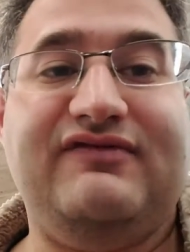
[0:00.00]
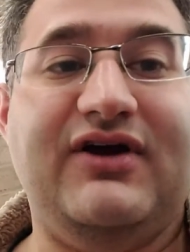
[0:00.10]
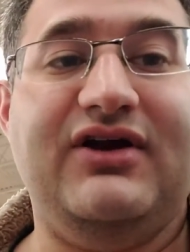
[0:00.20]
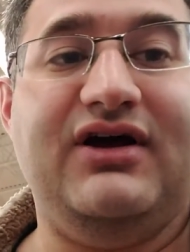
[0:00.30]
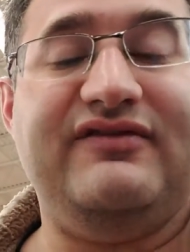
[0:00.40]

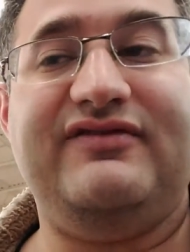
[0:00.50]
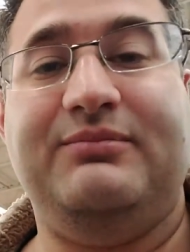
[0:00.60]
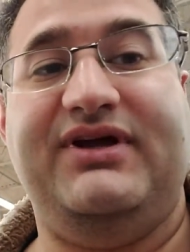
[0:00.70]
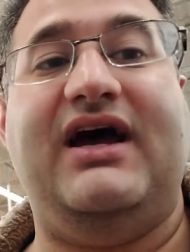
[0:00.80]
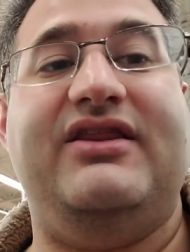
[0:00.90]
fair enough.
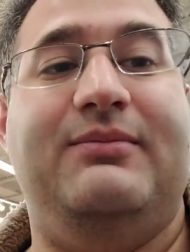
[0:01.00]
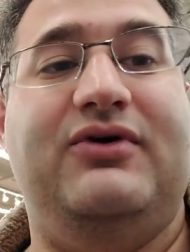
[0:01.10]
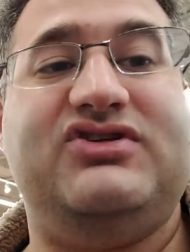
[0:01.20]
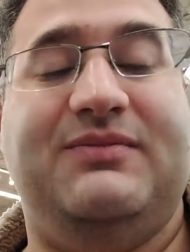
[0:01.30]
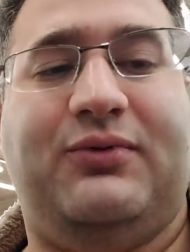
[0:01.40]
But yeah, the
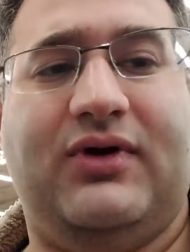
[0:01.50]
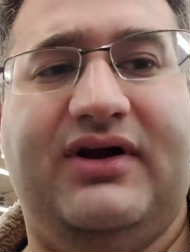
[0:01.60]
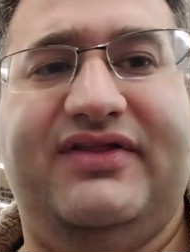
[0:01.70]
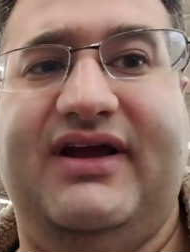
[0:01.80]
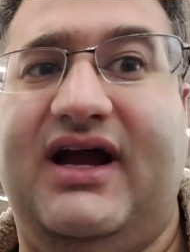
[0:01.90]
most
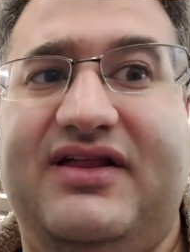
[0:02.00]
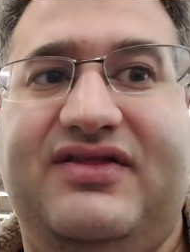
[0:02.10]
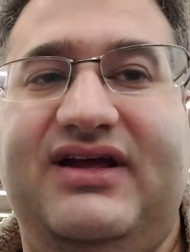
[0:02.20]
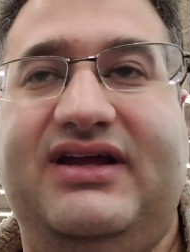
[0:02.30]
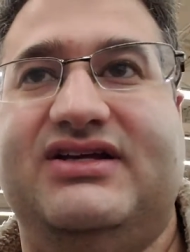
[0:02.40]
important thing I
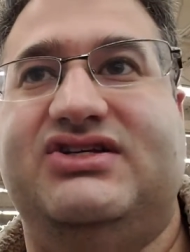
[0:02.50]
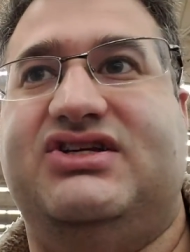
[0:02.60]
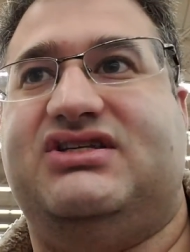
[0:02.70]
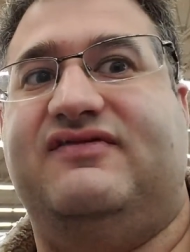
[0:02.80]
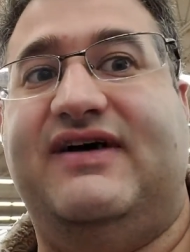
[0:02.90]
think is
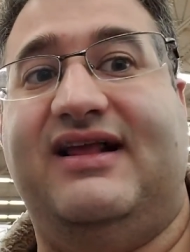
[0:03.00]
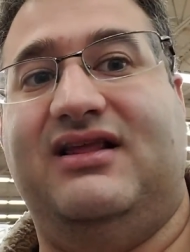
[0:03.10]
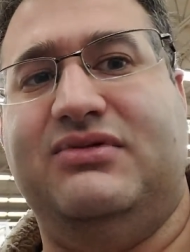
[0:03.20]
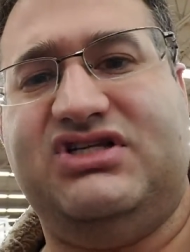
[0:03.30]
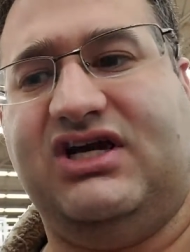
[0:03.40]
just the fact
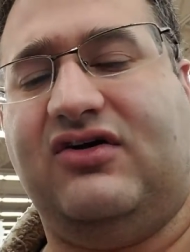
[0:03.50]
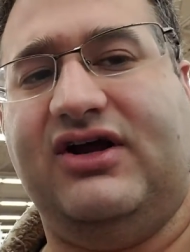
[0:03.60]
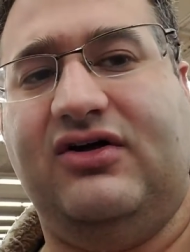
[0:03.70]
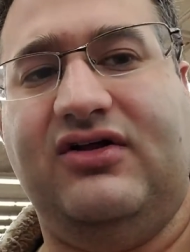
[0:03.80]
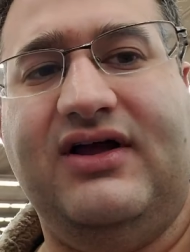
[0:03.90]
that
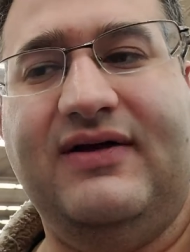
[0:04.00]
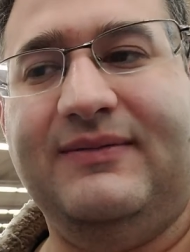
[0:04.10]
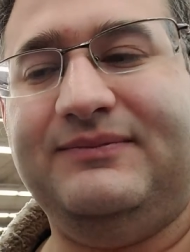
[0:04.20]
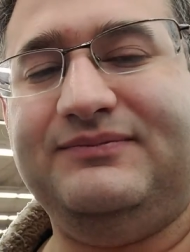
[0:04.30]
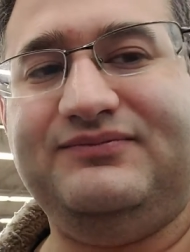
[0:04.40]
material
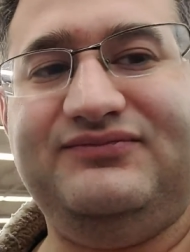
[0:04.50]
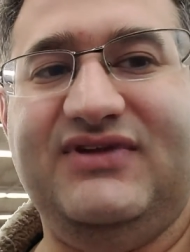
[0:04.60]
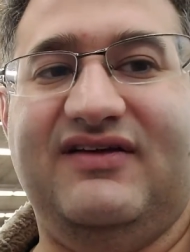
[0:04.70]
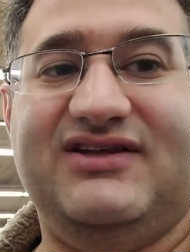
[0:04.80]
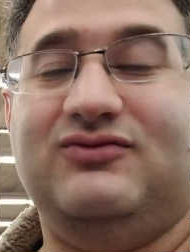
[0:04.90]

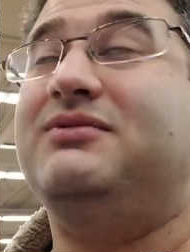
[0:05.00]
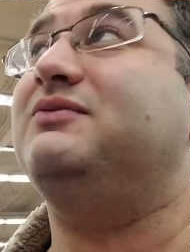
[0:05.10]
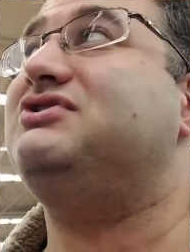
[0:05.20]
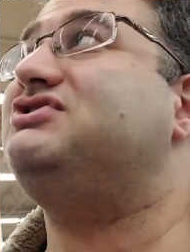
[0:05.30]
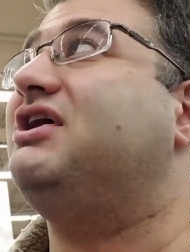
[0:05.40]
if this woman
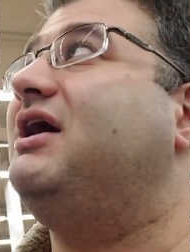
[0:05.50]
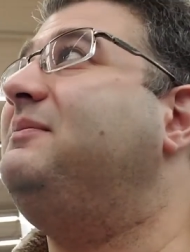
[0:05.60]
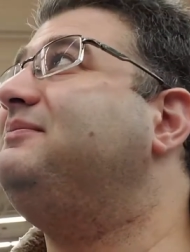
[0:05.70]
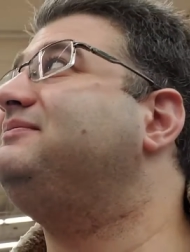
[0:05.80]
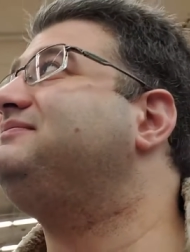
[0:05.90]
would shut up.